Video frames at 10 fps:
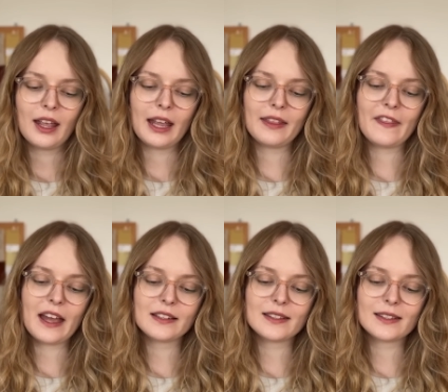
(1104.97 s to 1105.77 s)
and
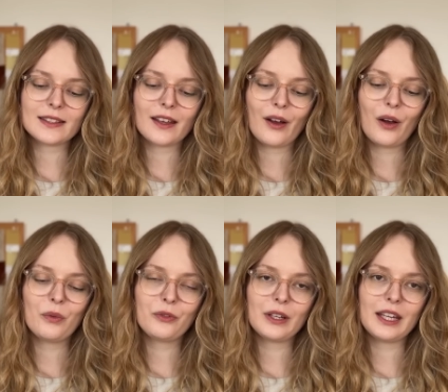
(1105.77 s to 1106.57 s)
that's
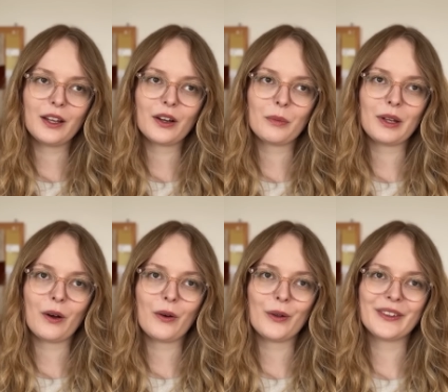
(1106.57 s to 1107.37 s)
hopefully gonna be
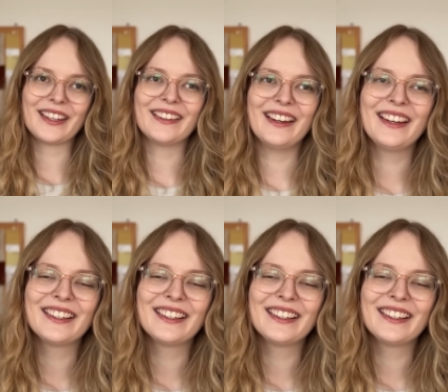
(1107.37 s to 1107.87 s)
all the